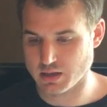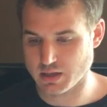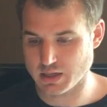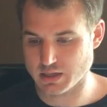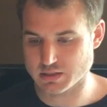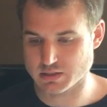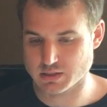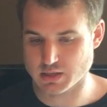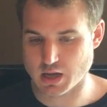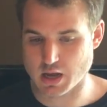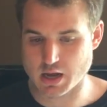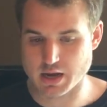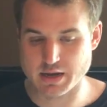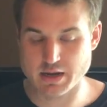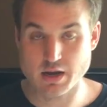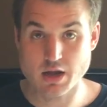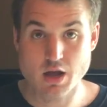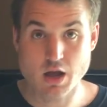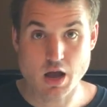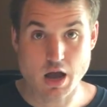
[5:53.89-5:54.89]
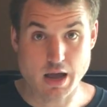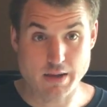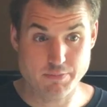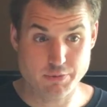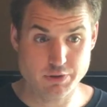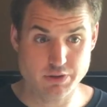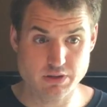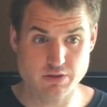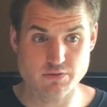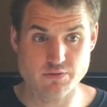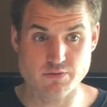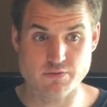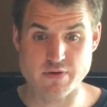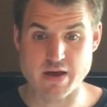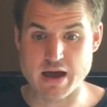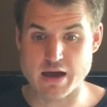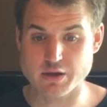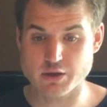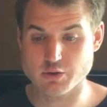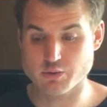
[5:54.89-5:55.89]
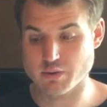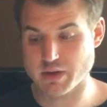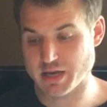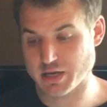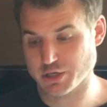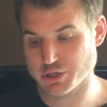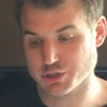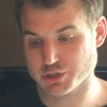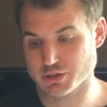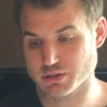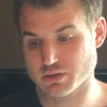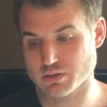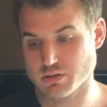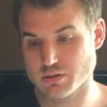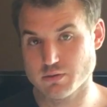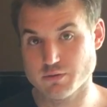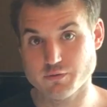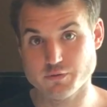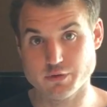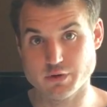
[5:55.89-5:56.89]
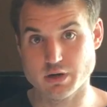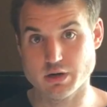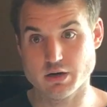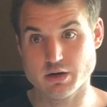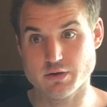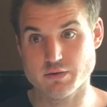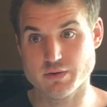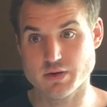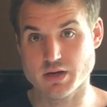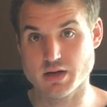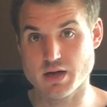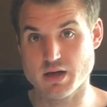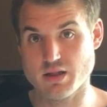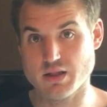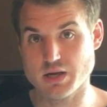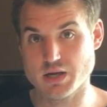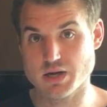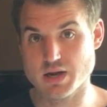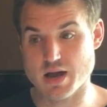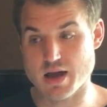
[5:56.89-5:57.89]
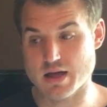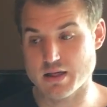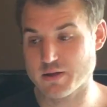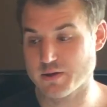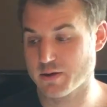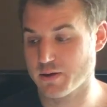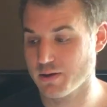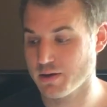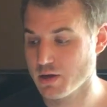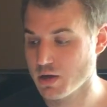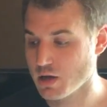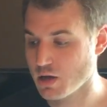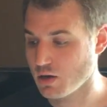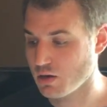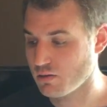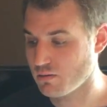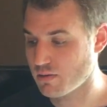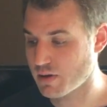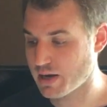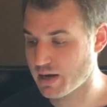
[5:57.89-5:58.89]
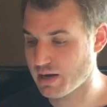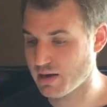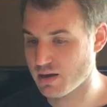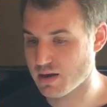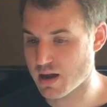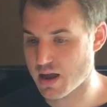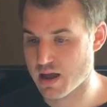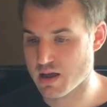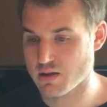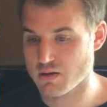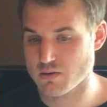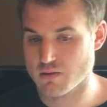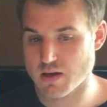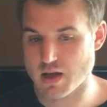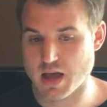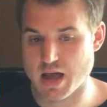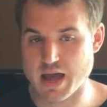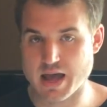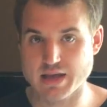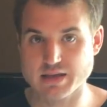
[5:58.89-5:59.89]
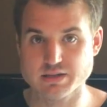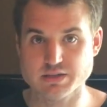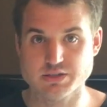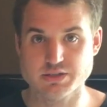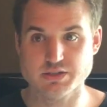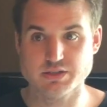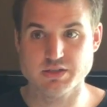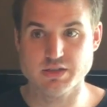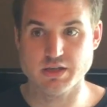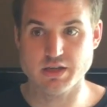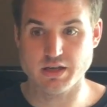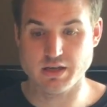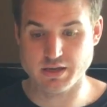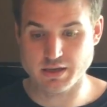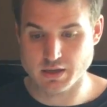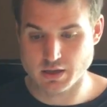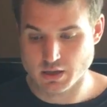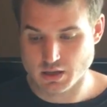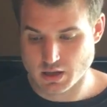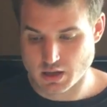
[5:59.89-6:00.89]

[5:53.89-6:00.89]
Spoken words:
its kind. I put the valuation for color dollar right now as the